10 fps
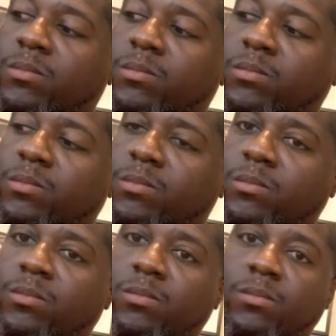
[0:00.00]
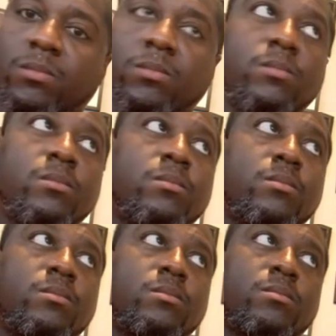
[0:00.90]

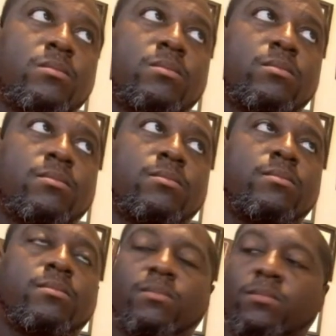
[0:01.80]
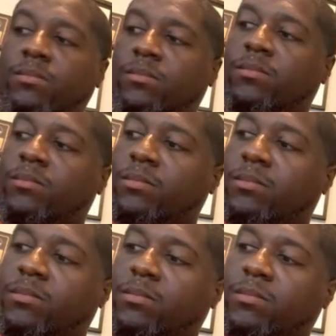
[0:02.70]

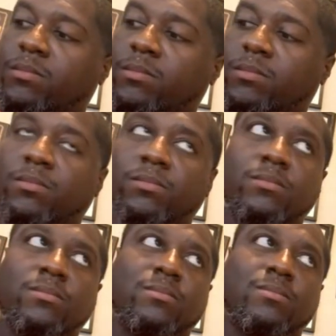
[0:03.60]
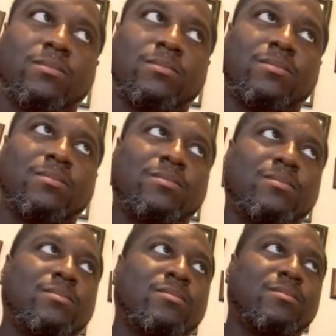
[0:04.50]

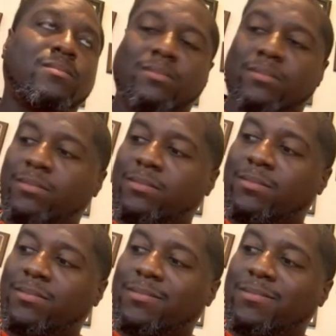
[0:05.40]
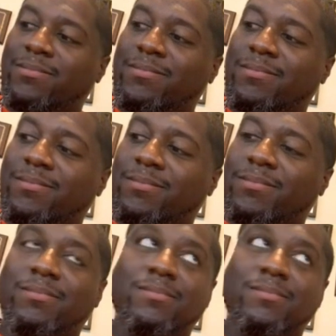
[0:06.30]
(silent)